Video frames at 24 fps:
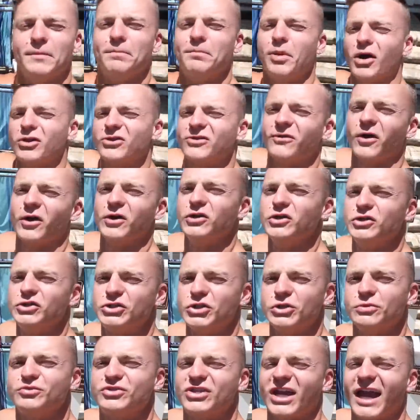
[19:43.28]
to both of our
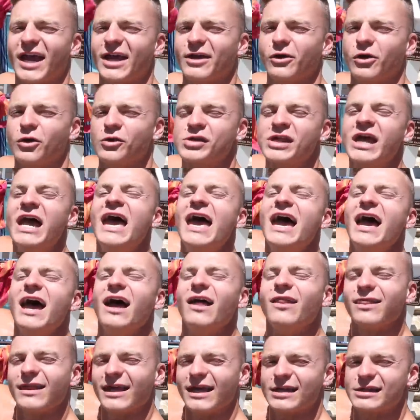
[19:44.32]
YouTube channels.
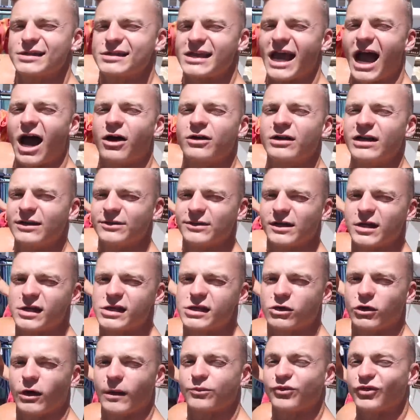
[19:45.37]
Woo! Links down in the
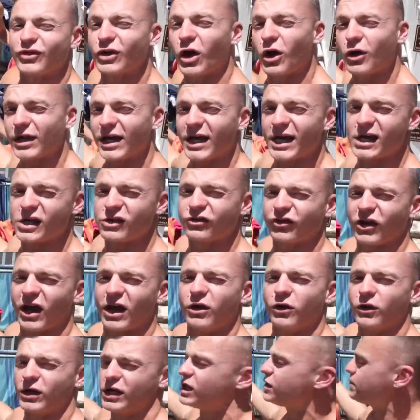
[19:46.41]
description. Go to his
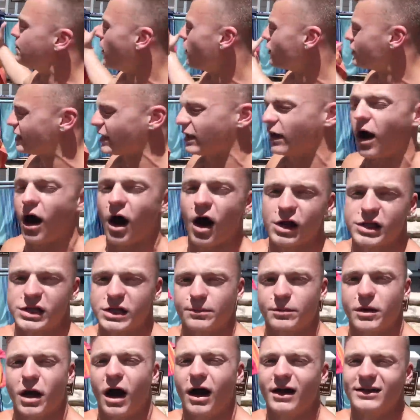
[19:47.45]
channel. He's posting
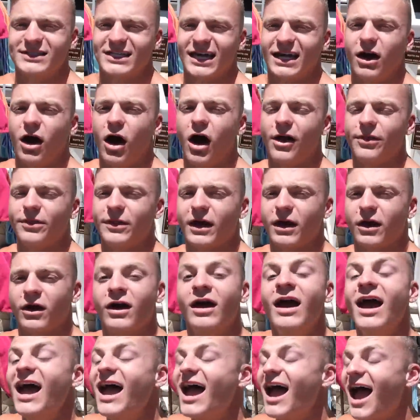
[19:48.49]
awesome content on
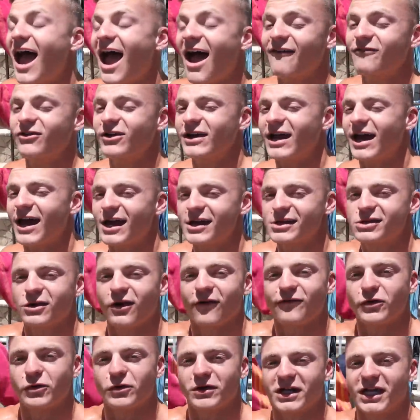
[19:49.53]
there every day. So
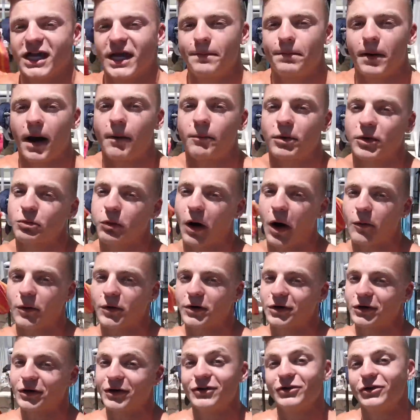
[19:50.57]
if you want to keep up with what
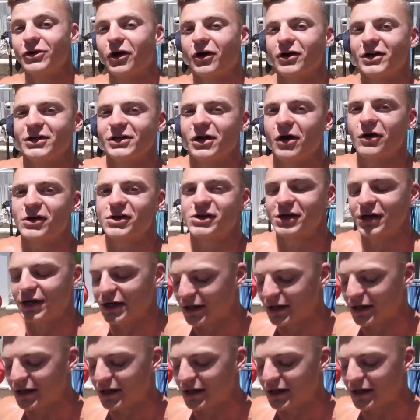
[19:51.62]
we're doing, you already know it's